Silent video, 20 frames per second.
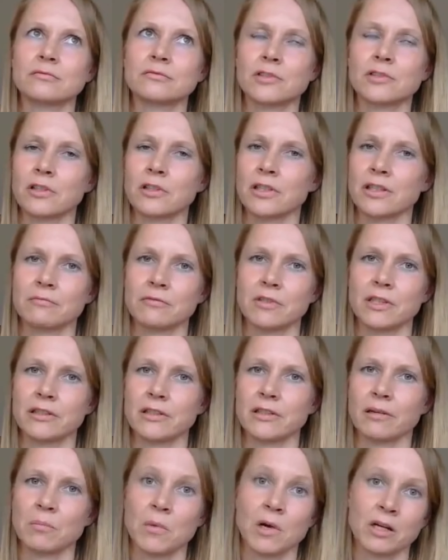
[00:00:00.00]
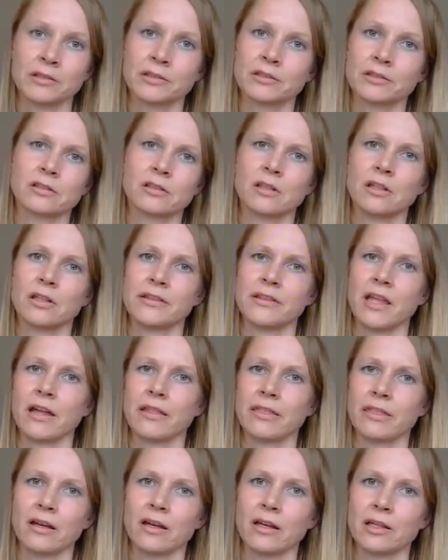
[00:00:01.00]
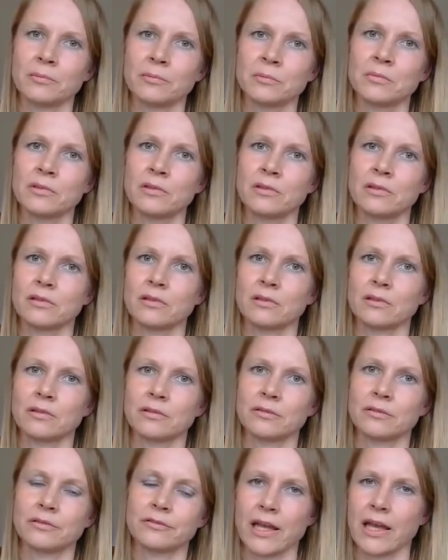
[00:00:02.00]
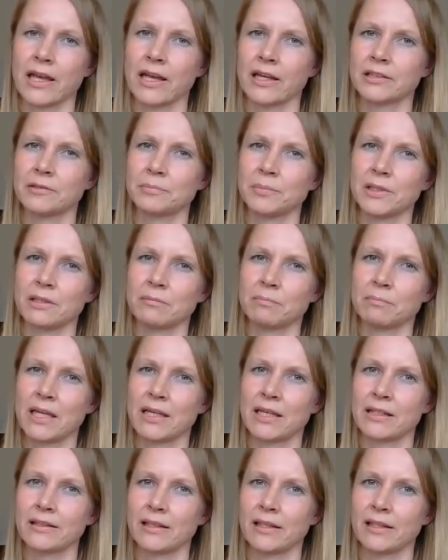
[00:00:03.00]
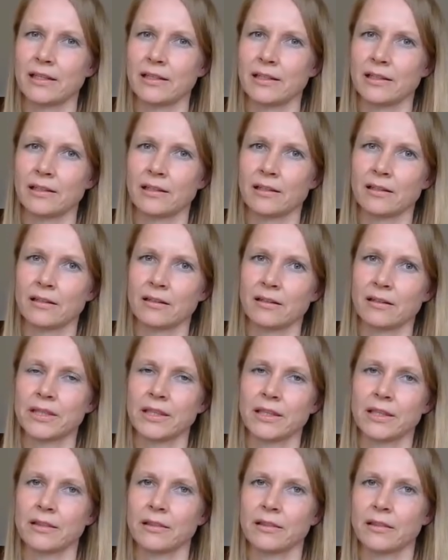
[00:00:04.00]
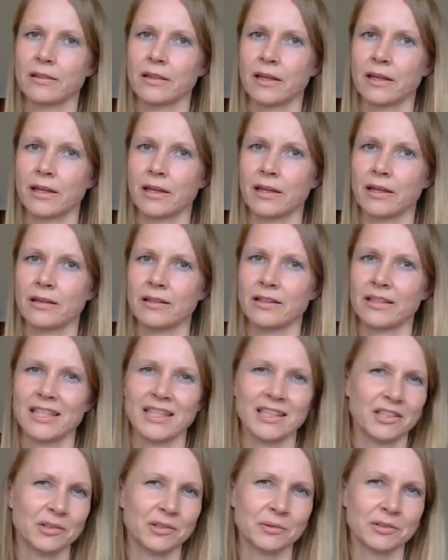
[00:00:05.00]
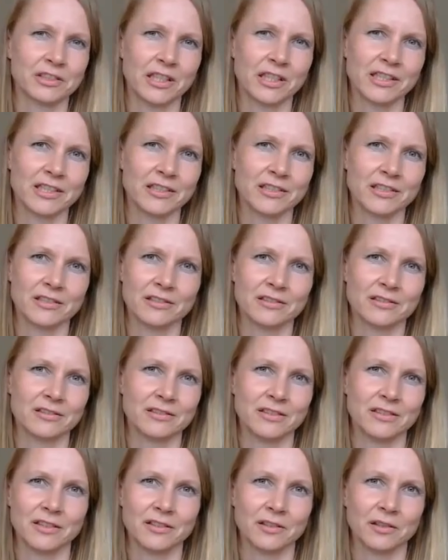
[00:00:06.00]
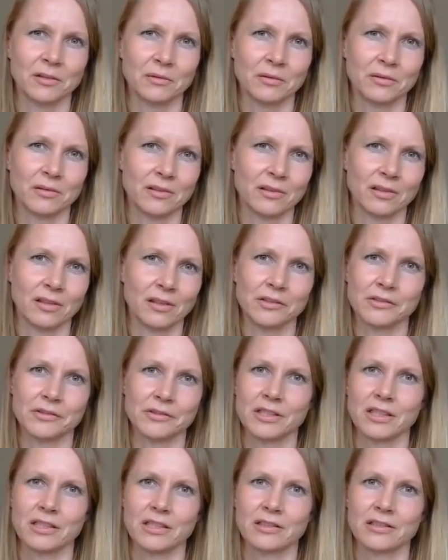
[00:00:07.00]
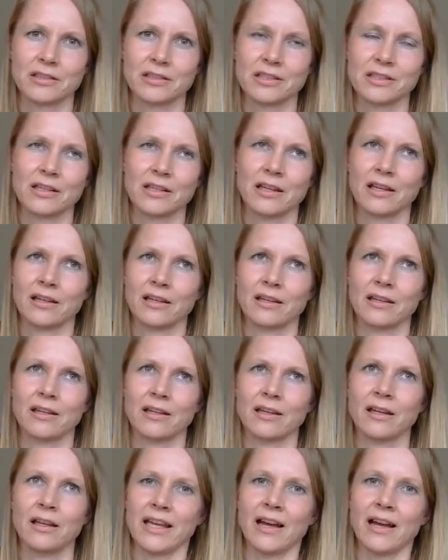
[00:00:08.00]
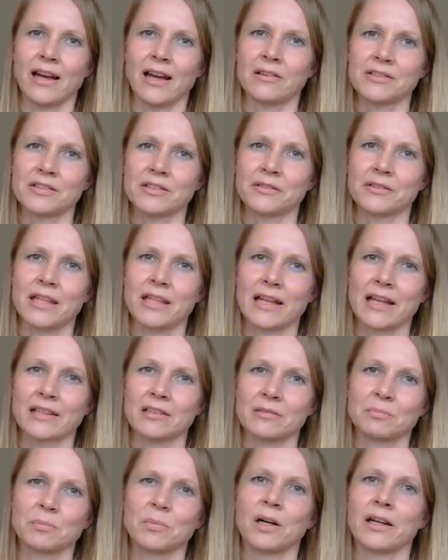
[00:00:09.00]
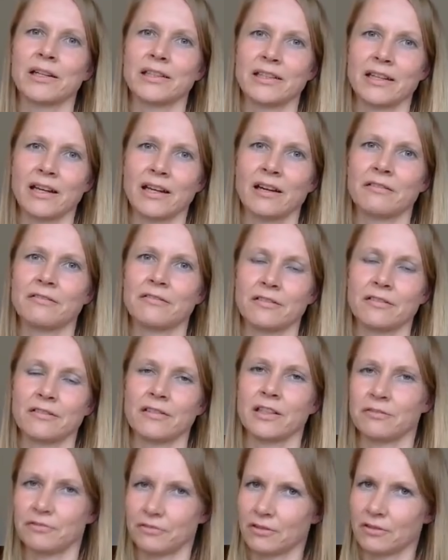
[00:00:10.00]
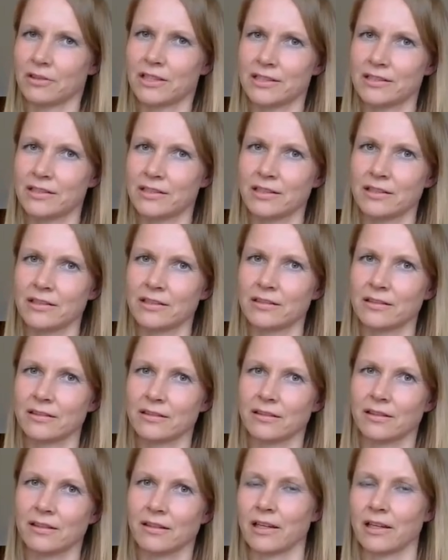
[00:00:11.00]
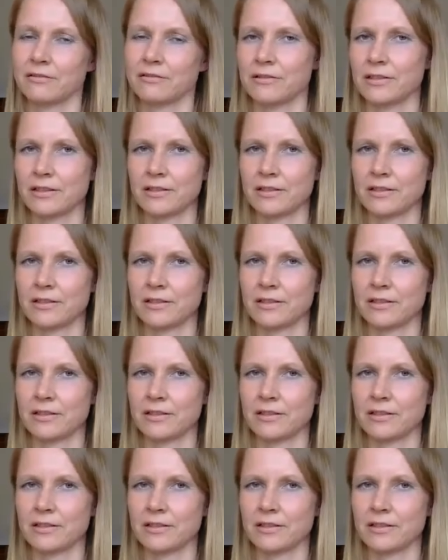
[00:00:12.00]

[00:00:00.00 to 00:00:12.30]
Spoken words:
working with a mantra at that time. I had been meditating within the Hindu tradition, all those years. And yeah, so that might have influenced it, that I